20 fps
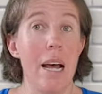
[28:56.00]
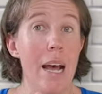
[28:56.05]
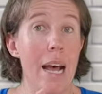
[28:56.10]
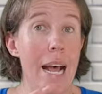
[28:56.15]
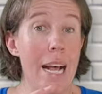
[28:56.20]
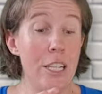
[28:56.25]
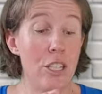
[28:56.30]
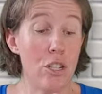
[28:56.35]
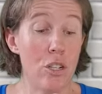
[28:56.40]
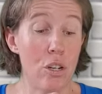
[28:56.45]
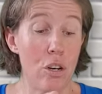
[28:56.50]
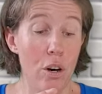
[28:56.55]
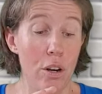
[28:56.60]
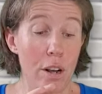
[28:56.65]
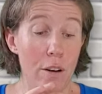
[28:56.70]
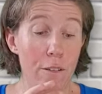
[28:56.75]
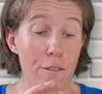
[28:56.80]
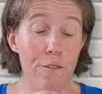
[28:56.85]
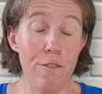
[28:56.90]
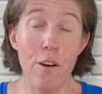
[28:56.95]
It's got
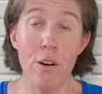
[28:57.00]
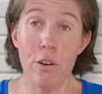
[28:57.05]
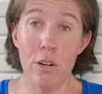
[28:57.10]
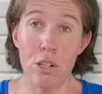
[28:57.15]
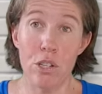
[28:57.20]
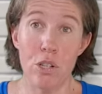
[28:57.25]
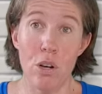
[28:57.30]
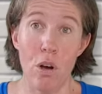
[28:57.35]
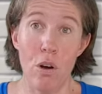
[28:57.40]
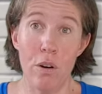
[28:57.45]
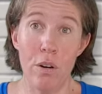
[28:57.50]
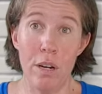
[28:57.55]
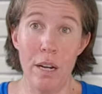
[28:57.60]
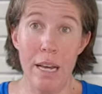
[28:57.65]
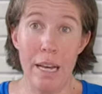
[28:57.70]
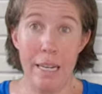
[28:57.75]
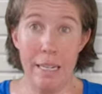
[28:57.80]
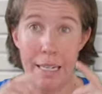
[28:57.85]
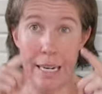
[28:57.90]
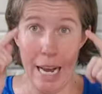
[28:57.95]
to focus on
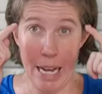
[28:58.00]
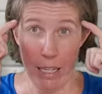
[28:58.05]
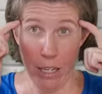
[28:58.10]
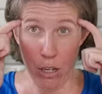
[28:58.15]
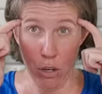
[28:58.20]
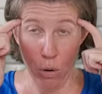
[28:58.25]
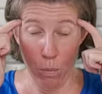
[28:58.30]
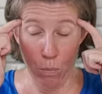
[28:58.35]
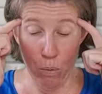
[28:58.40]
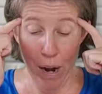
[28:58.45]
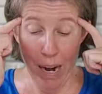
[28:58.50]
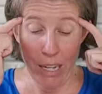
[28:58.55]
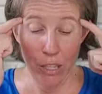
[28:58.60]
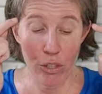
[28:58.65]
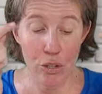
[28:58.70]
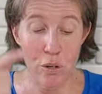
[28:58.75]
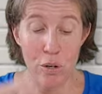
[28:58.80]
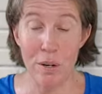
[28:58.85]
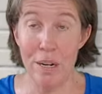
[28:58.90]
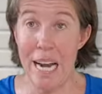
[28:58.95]
getting your brain
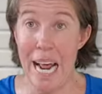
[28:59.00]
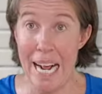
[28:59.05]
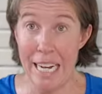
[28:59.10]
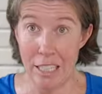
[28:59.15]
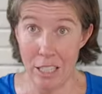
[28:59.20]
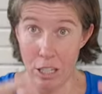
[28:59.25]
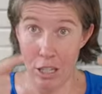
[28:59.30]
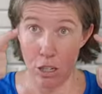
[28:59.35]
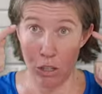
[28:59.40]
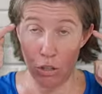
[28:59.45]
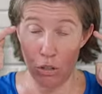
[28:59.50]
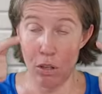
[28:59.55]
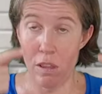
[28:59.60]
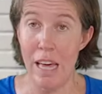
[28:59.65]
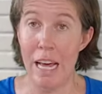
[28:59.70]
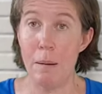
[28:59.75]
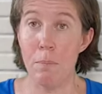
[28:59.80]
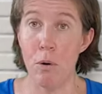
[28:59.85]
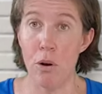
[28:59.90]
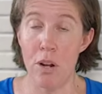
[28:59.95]
to connect to
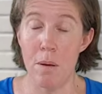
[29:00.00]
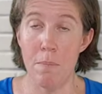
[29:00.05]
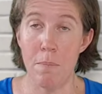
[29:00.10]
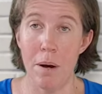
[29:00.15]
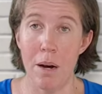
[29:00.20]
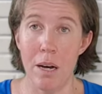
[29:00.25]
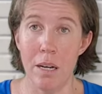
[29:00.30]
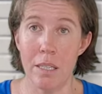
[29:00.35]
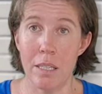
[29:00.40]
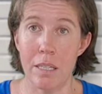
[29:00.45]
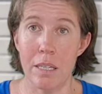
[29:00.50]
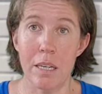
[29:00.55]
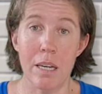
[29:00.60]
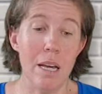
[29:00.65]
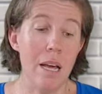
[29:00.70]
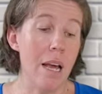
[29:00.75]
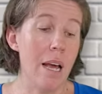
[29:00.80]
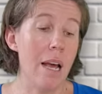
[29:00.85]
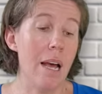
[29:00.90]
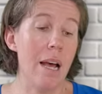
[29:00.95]
that body part.
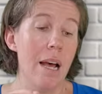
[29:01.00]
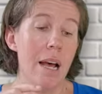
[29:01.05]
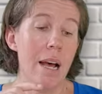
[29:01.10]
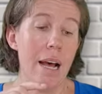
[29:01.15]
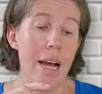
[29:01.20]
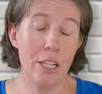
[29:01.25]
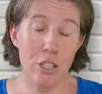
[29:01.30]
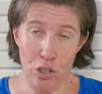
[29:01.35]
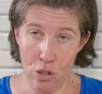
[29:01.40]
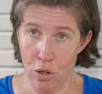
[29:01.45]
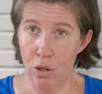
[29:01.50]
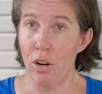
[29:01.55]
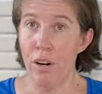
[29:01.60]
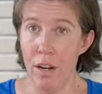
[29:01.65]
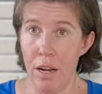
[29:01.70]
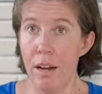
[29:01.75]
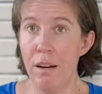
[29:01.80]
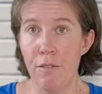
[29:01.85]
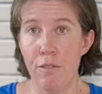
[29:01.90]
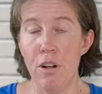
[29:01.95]
It's got to
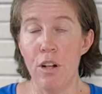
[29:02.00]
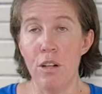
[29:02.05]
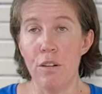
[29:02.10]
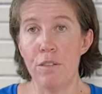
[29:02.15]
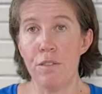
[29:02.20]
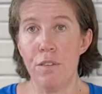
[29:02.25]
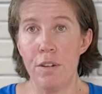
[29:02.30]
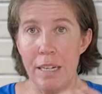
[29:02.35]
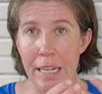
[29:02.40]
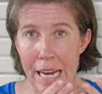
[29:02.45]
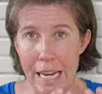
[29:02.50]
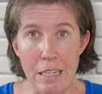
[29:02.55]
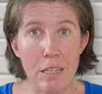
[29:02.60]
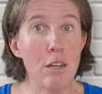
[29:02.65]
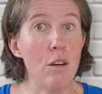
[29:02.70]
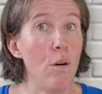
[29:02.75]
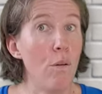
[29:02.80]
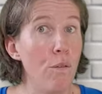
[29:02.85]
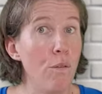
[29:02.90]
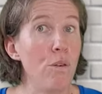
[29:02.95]
involve getting
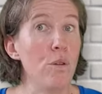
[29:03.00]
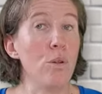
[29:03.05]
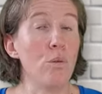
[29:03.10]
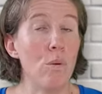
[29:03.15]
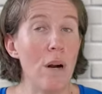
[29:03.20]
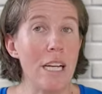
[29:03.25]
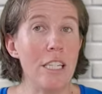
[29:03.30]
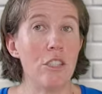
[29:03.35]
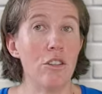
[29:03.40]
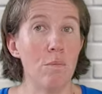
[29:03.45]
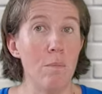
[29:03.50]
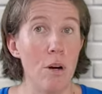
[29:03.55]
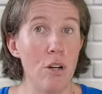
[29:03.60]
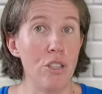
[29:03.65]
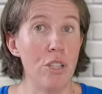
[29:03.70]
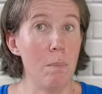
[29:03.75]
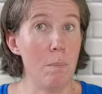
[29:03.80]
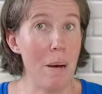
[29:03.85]
your full range of motion